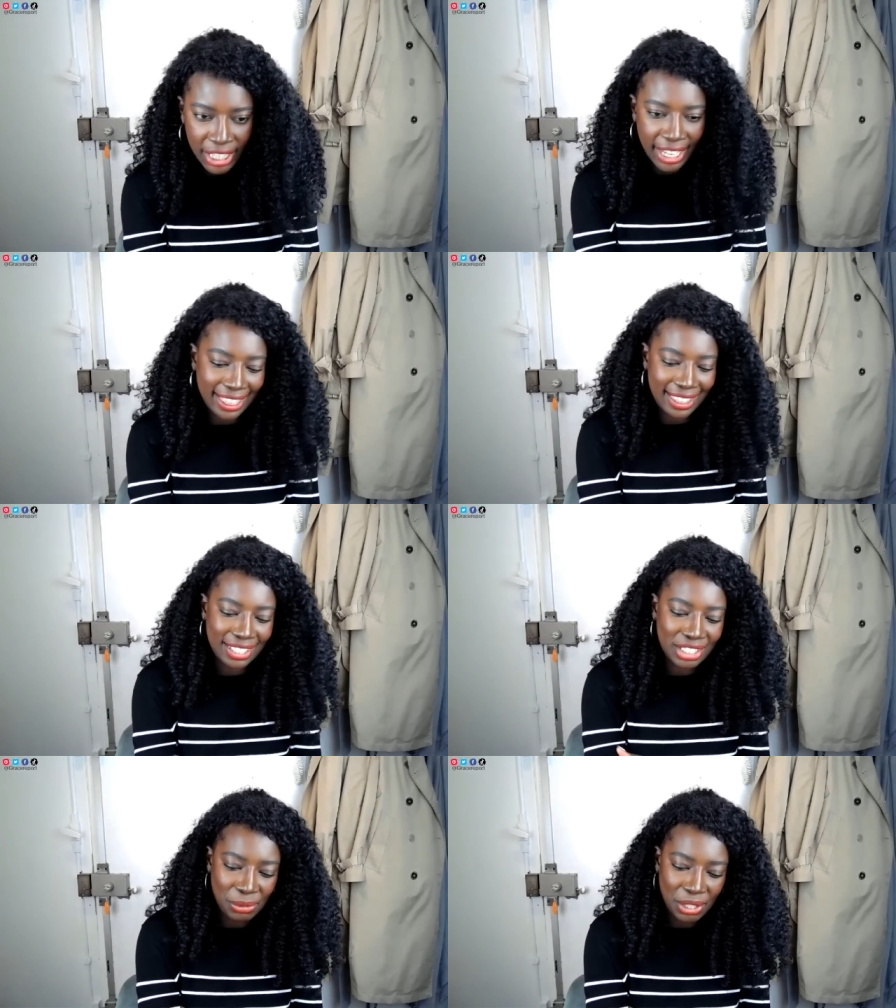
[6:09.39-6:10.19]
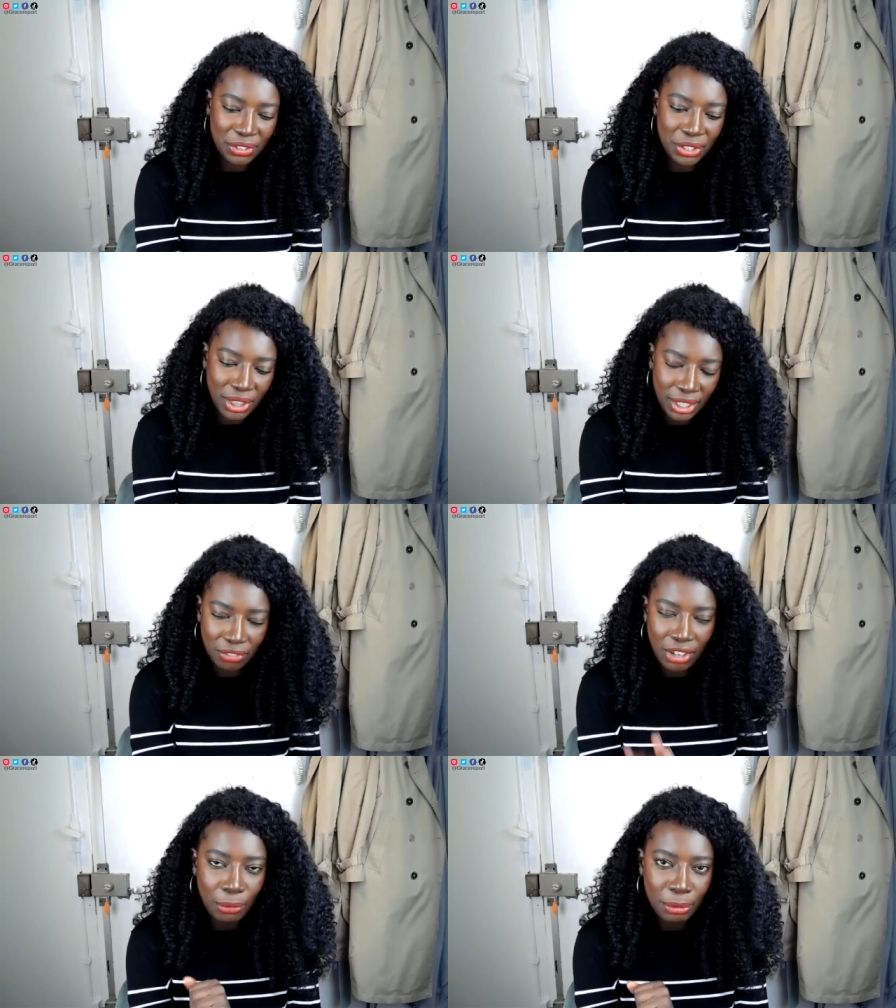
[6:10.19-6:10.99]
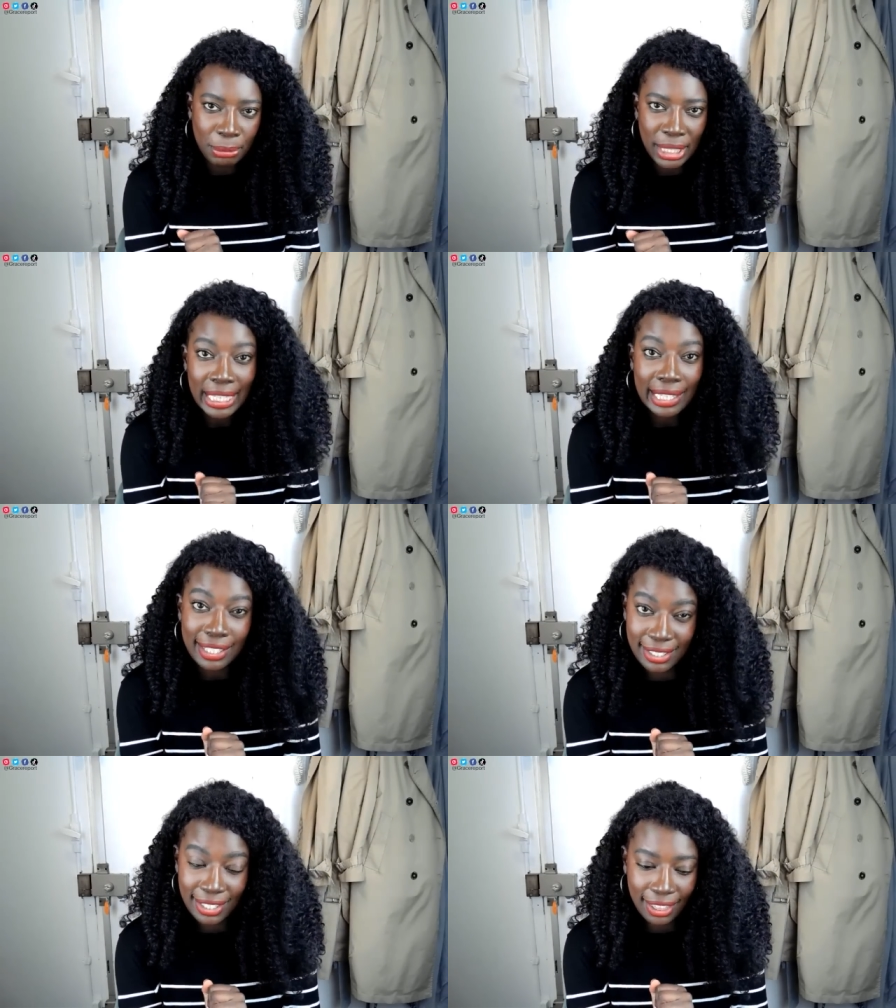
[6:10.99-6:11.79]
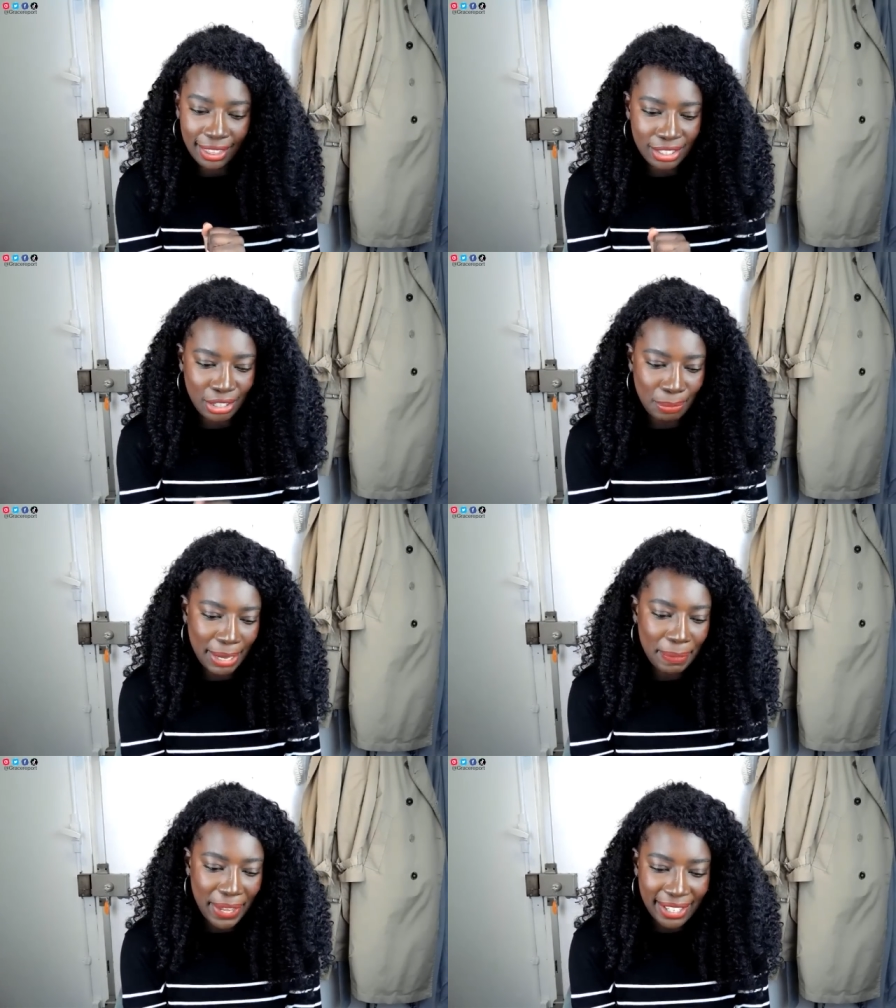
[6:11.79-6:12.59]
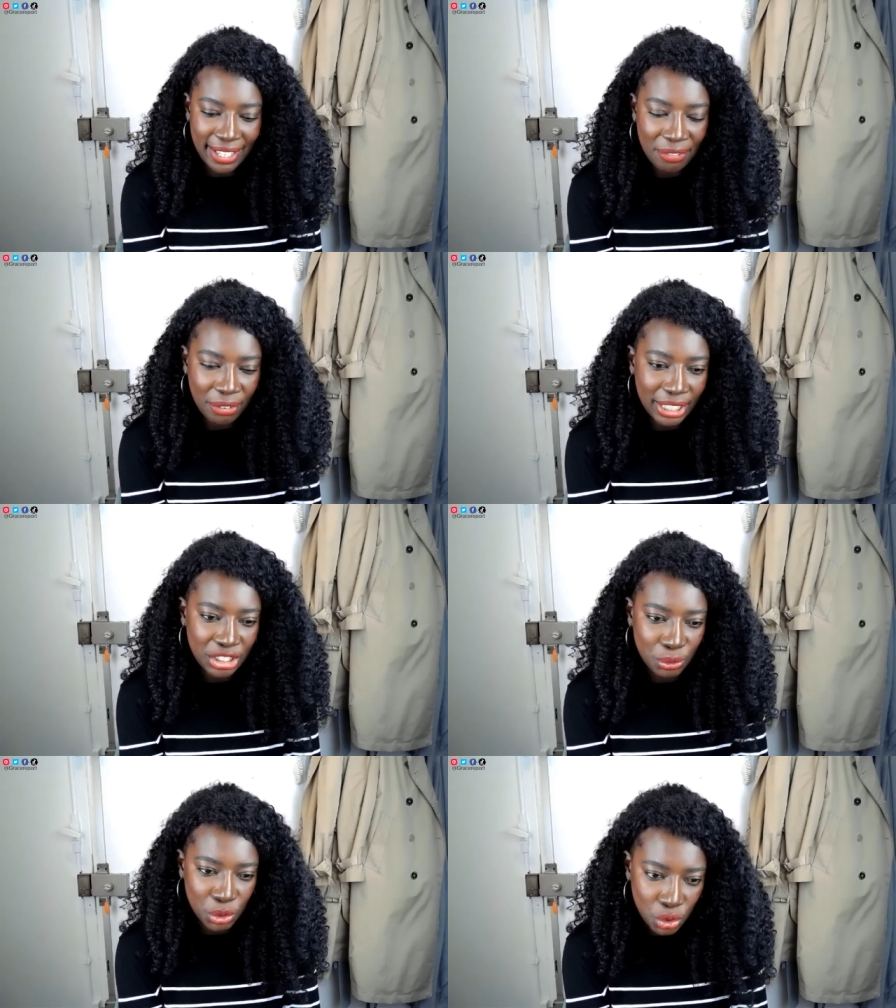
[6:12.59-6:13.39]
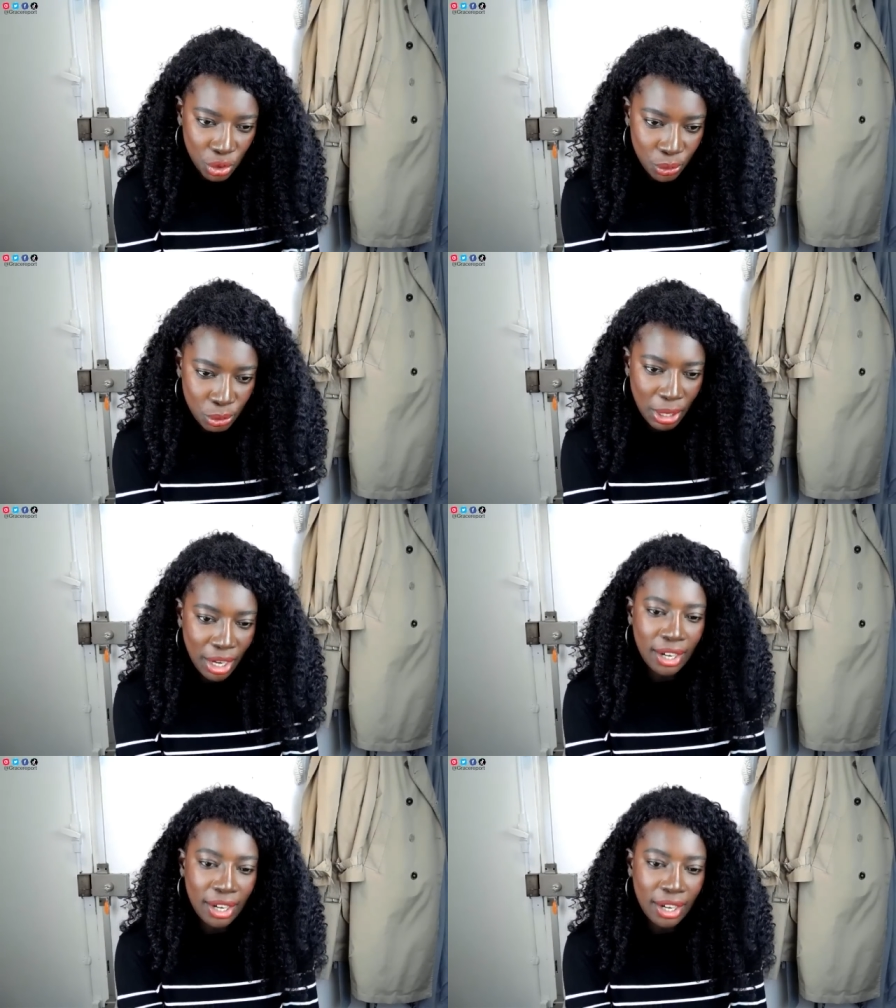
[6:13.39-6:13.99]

And this, whatever you think you've got with me, it's nothing to me. And I felt like she was so smart